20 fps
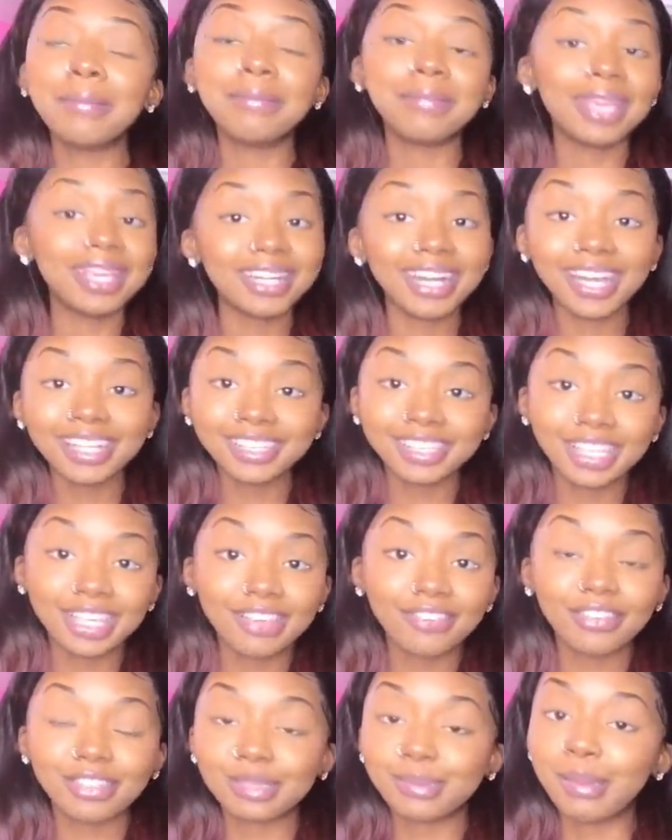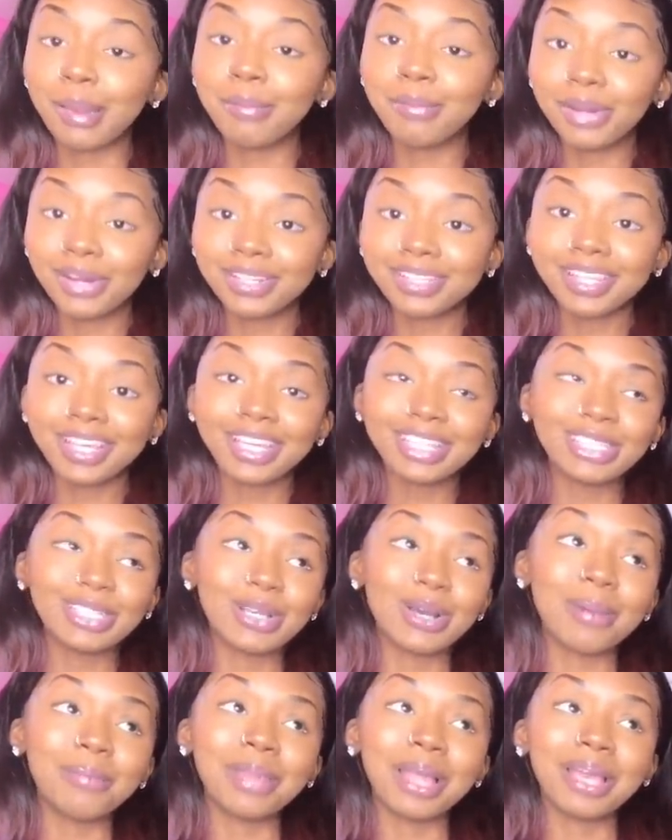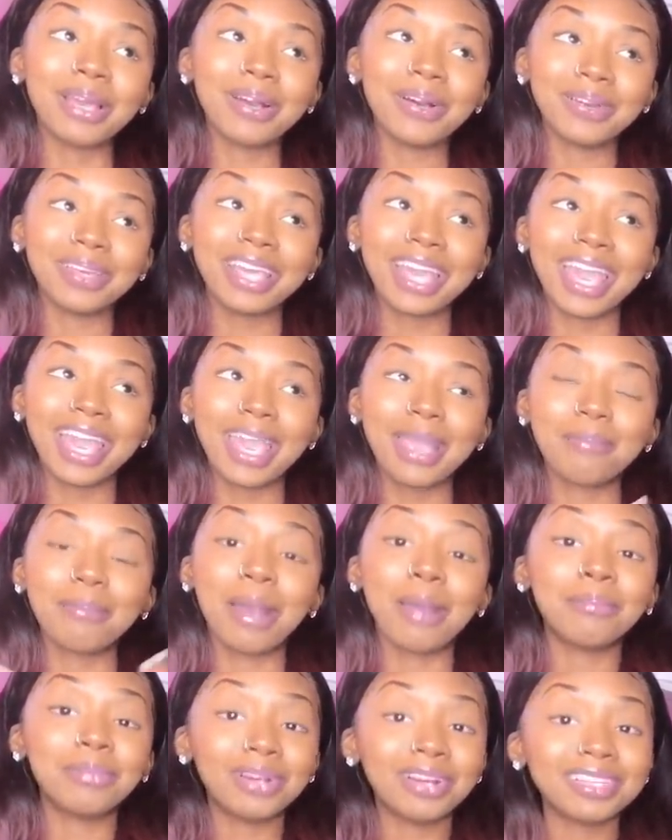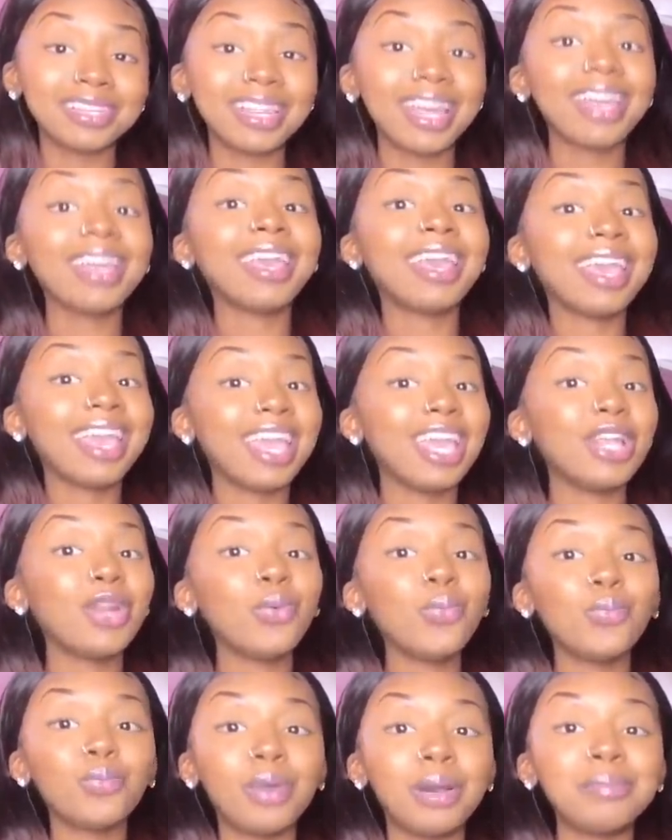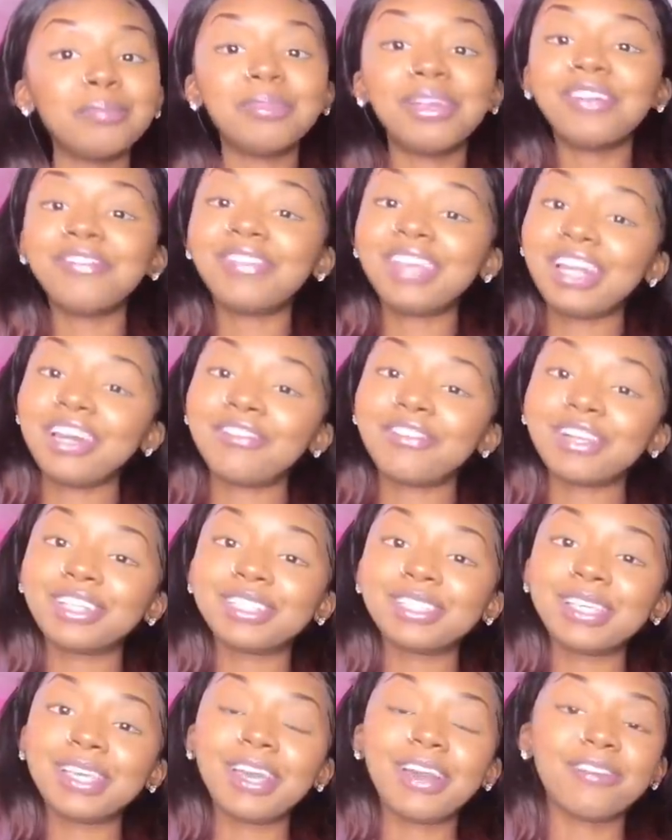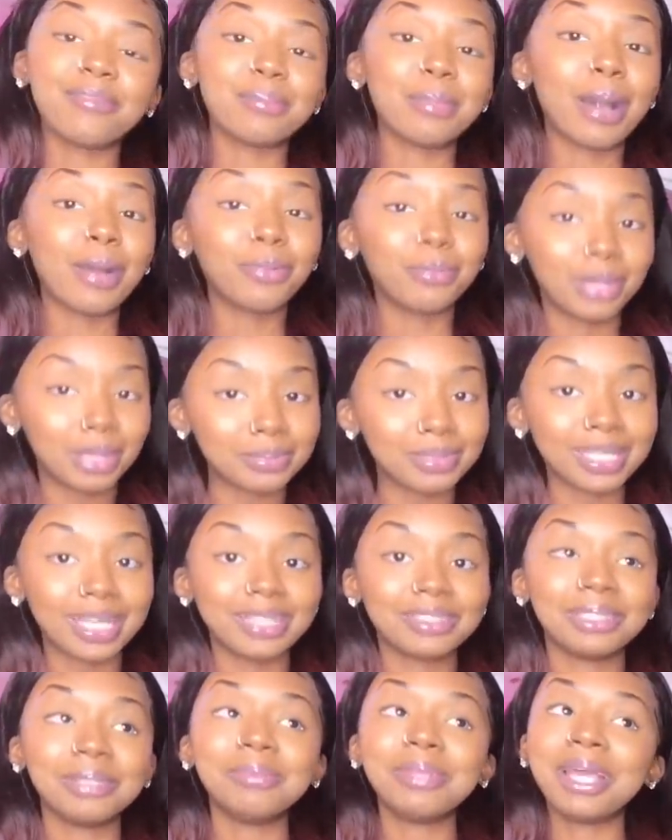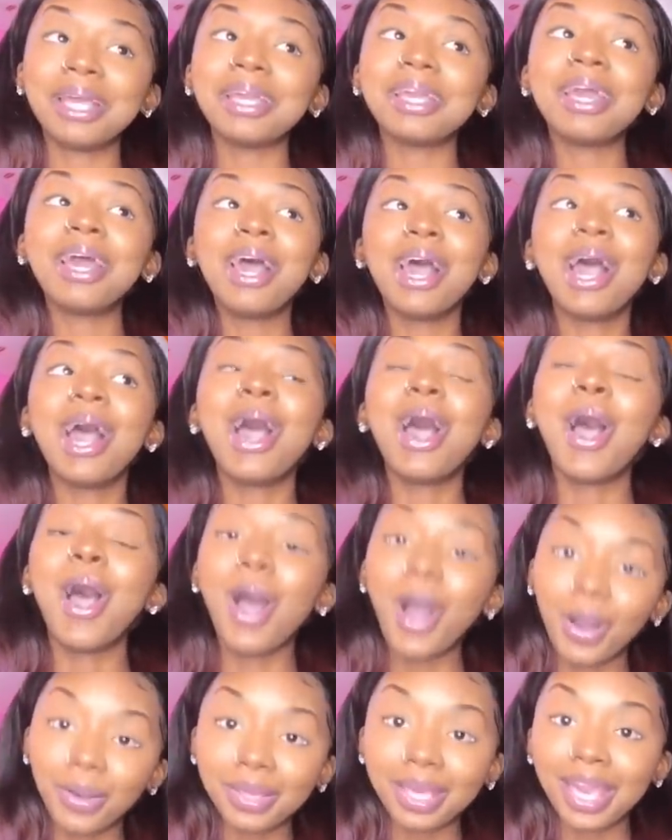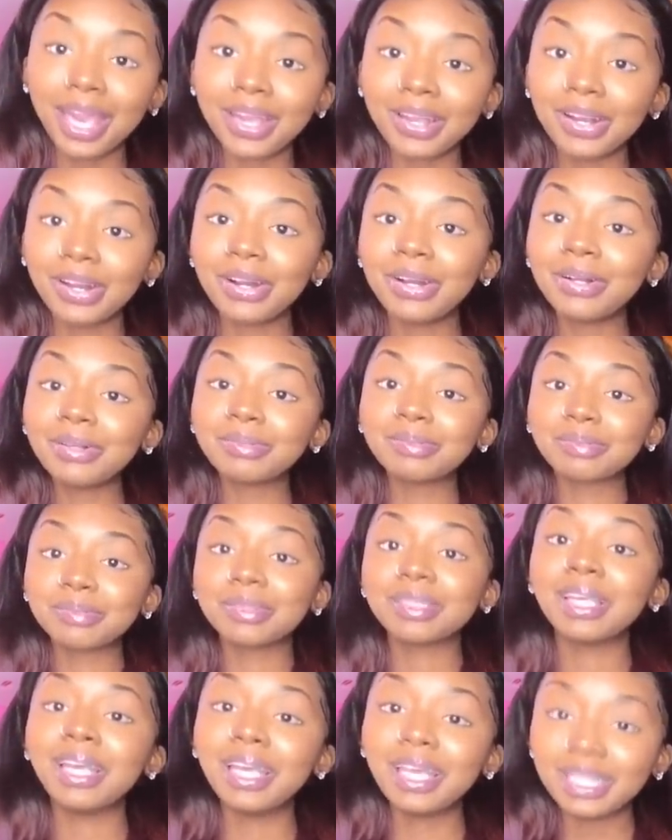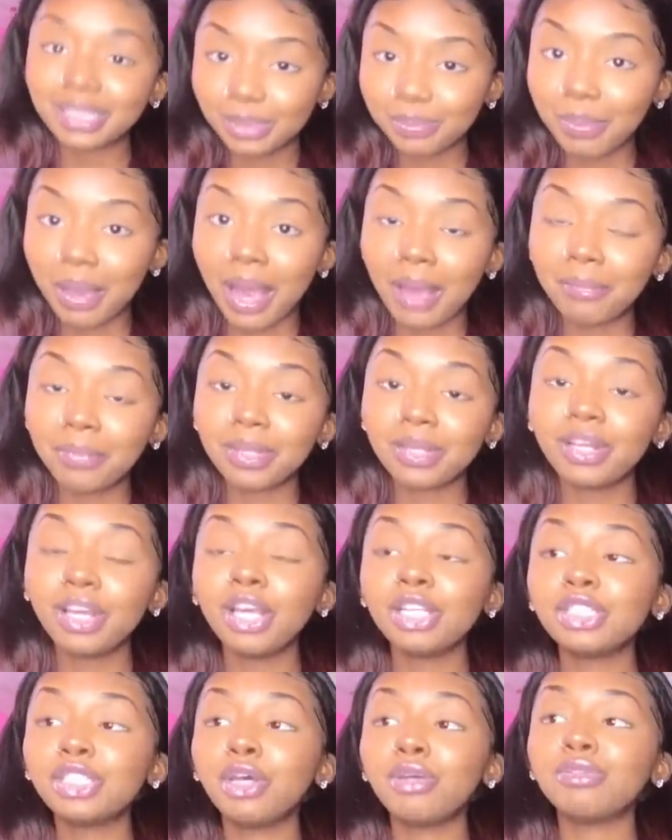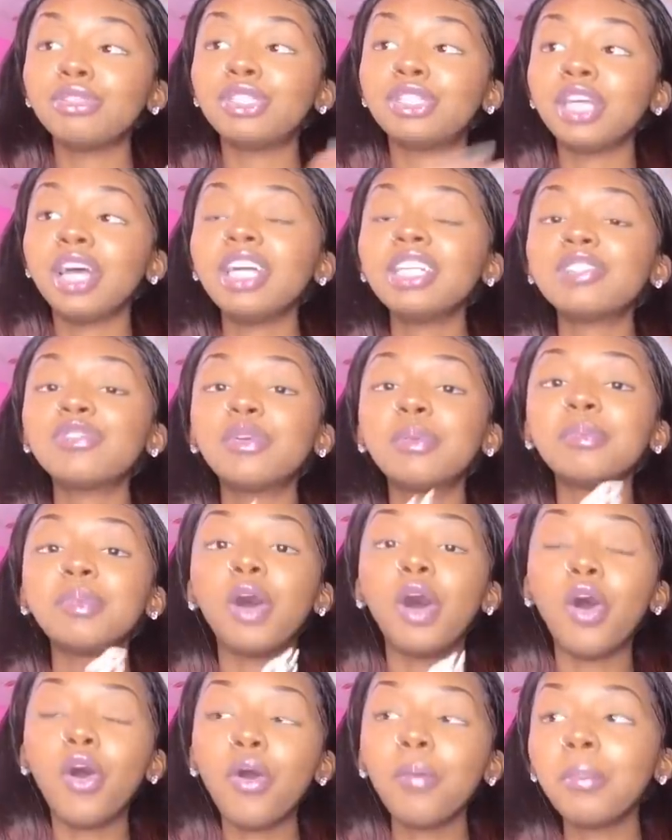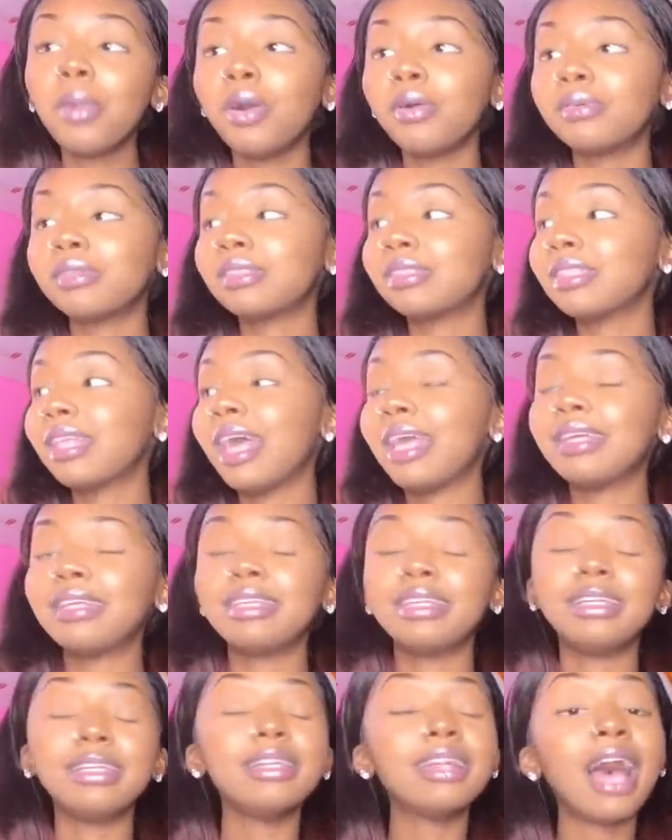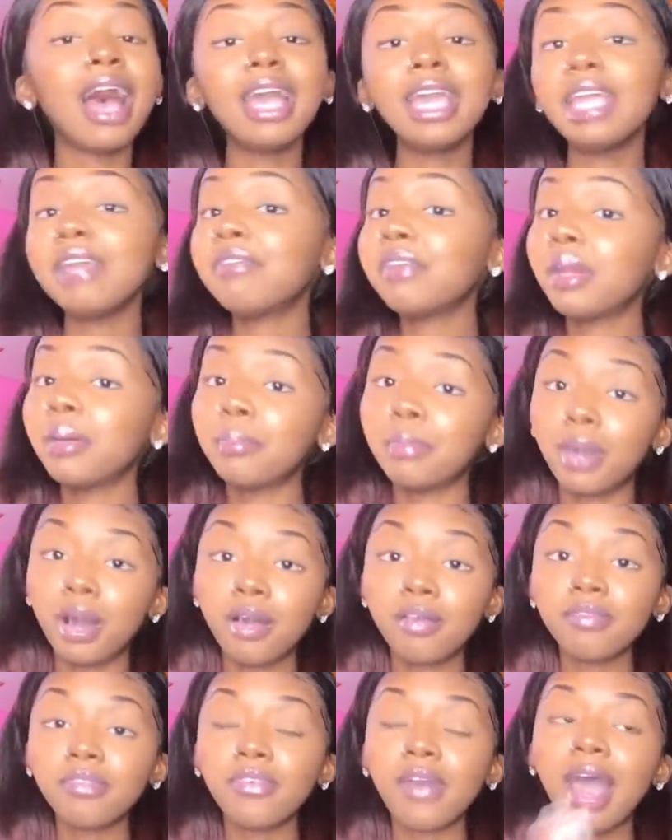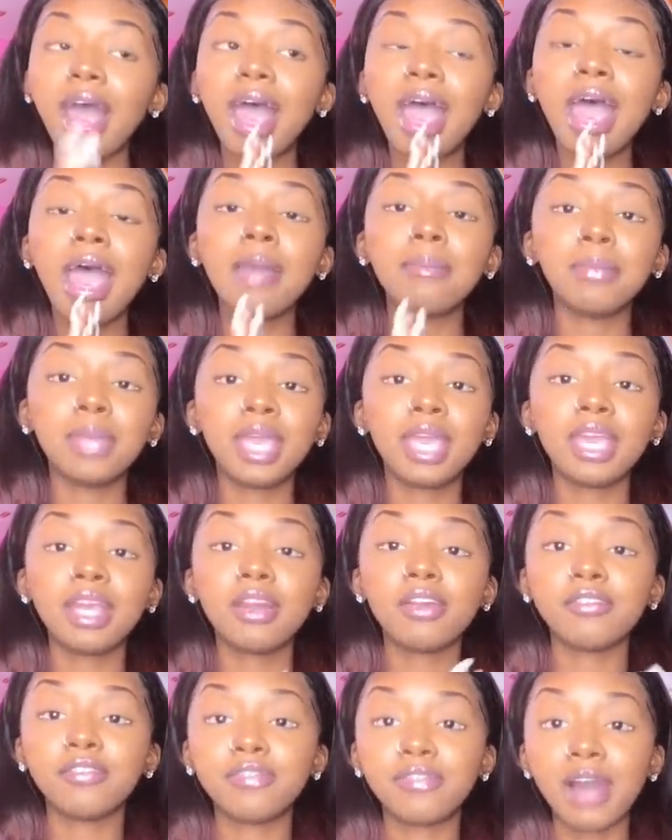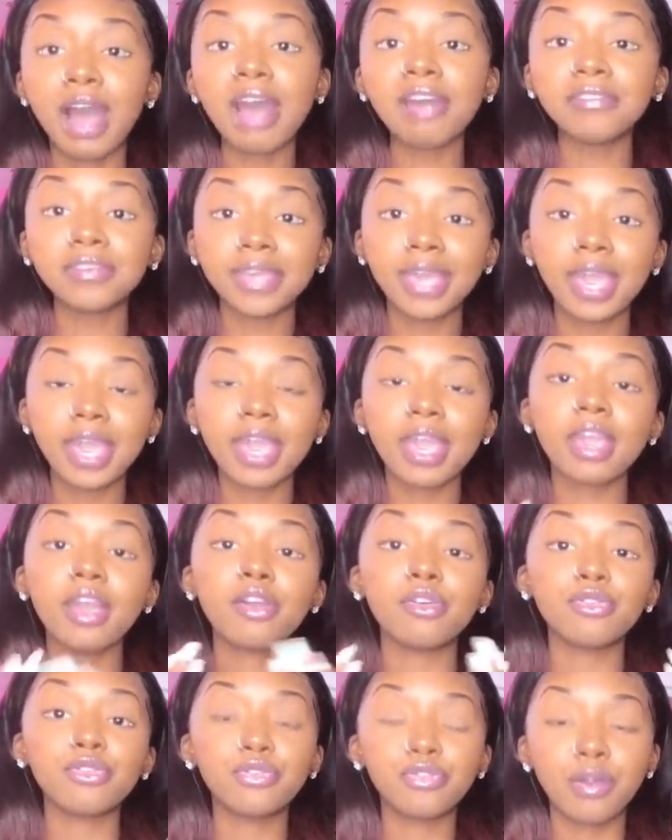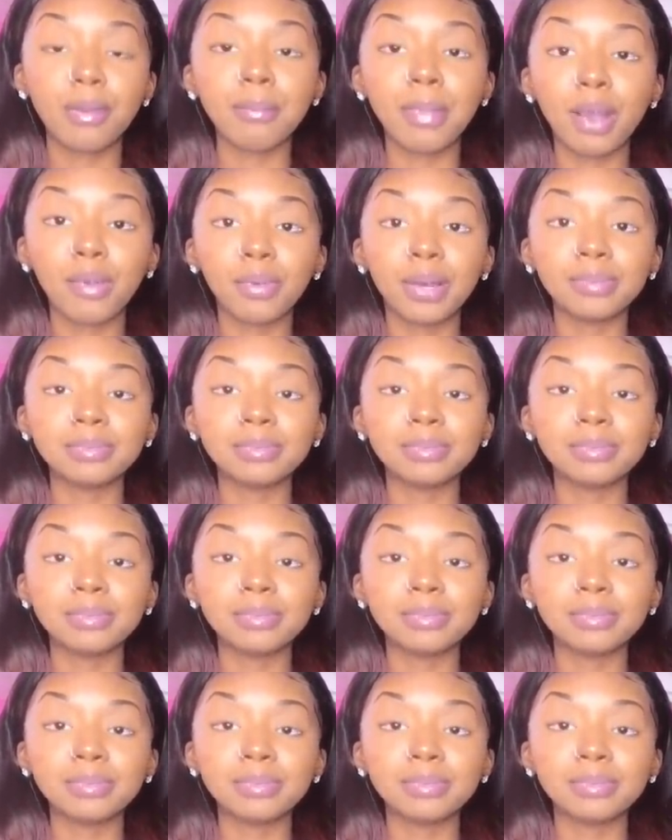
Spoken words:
May 19th is my birthday, so I'm like, okay, my birthday and 1 month anniversary of my website. So I'm like, okay, girl, it's popping. So just from almost like not even a month, I had made 5K from my